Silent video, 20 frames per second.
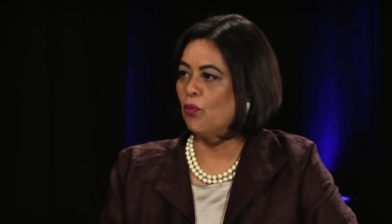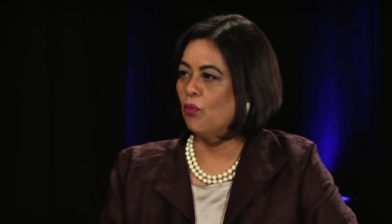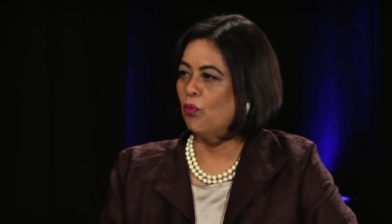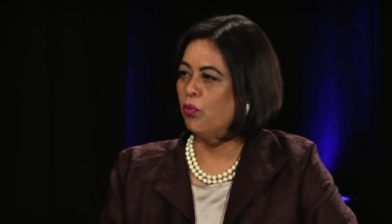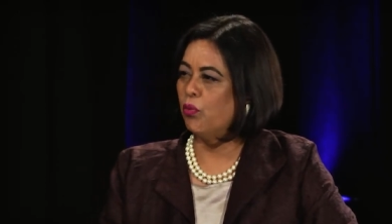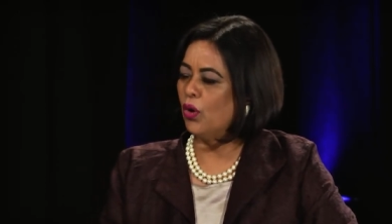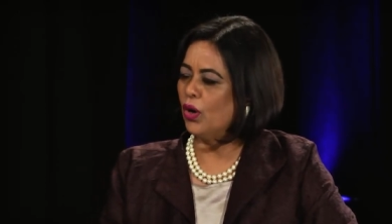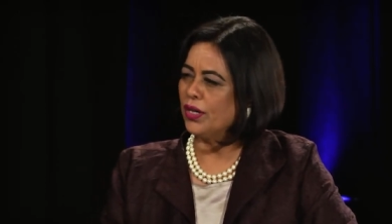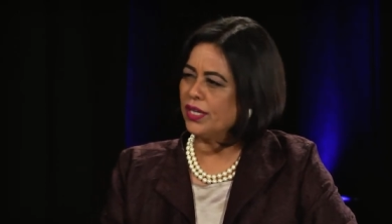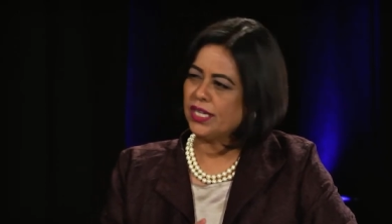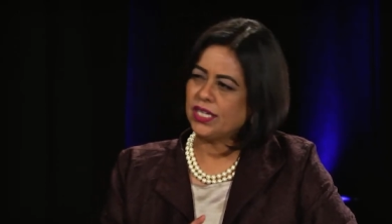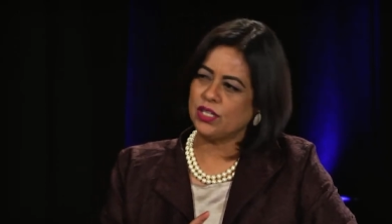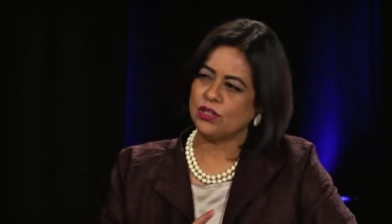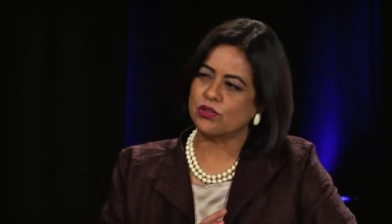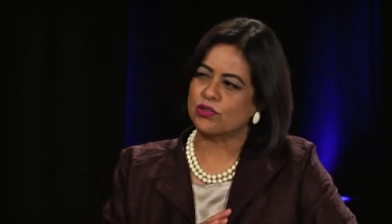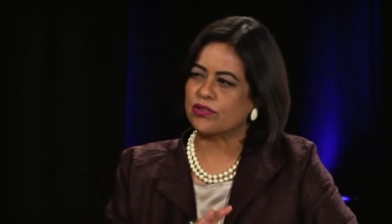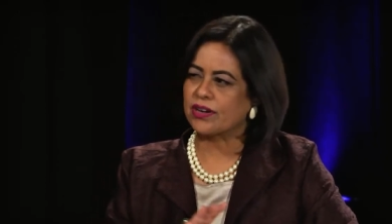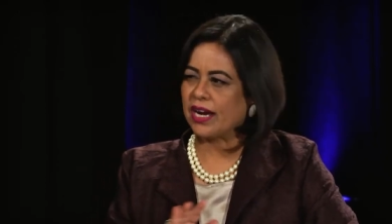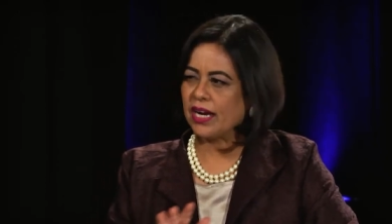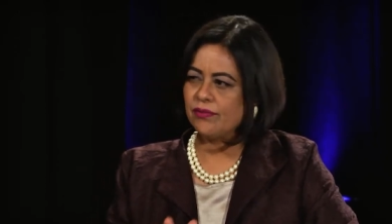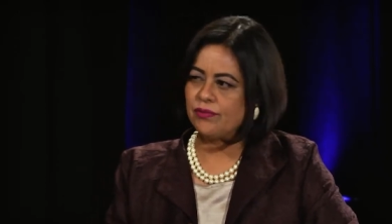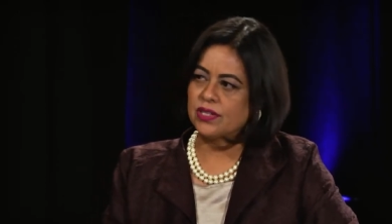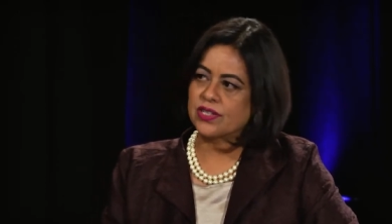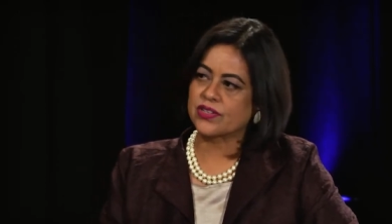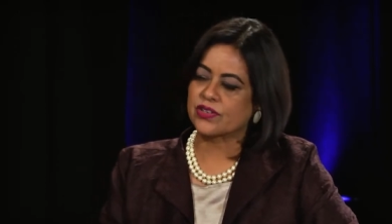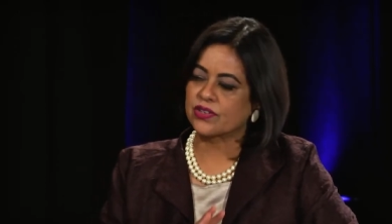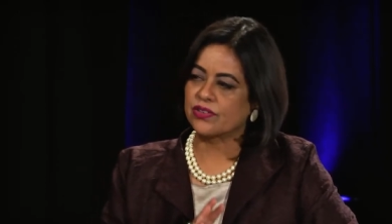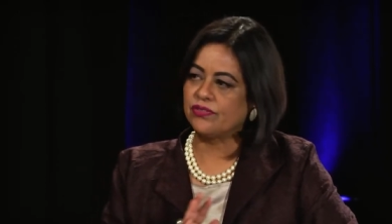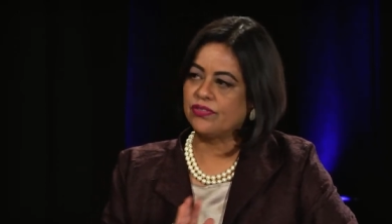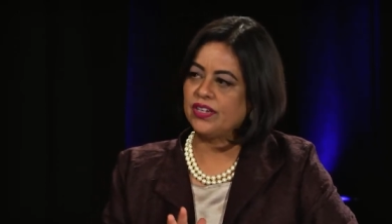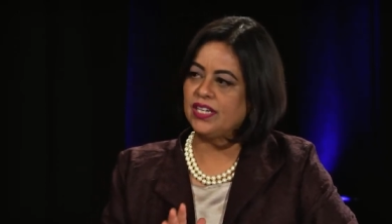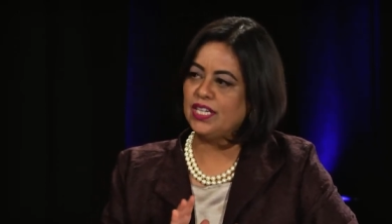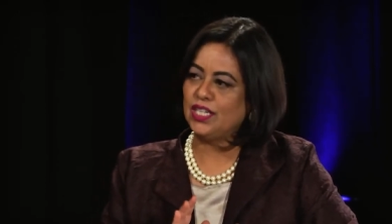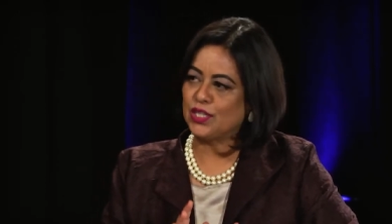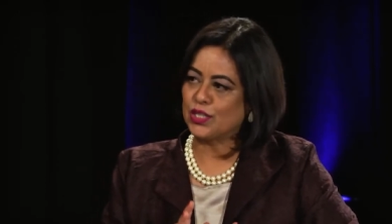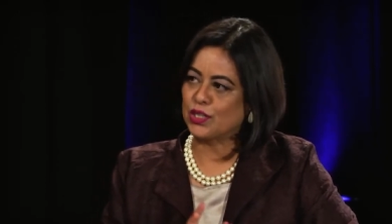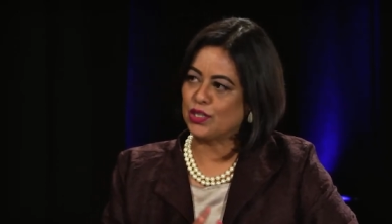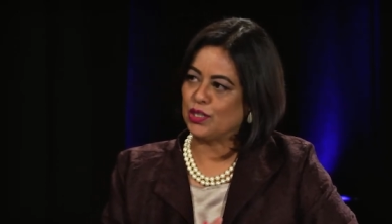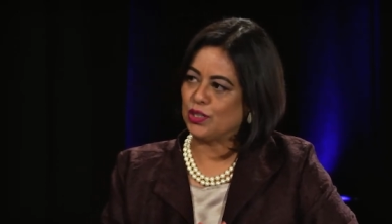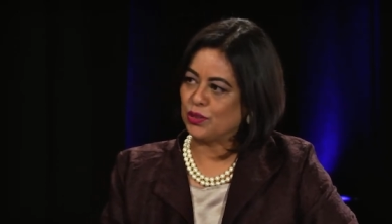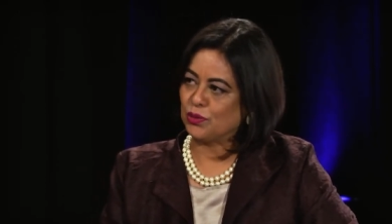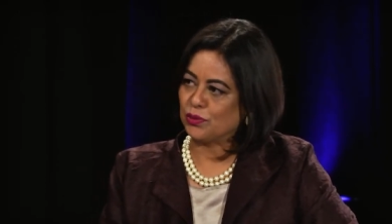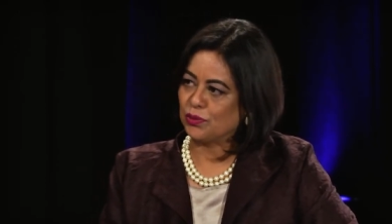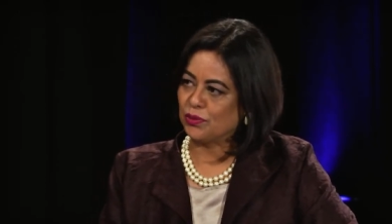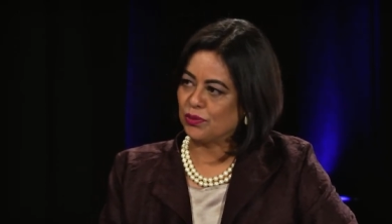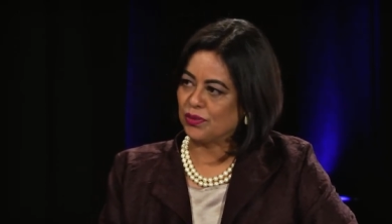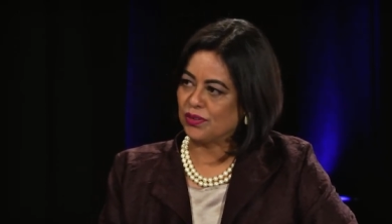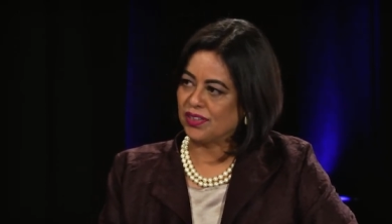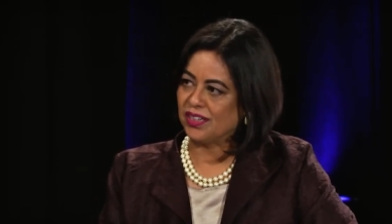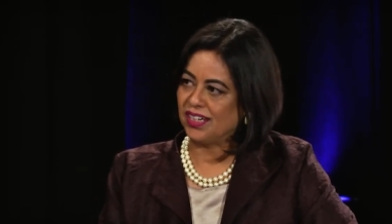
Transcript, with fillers: what did your travels reveal to you?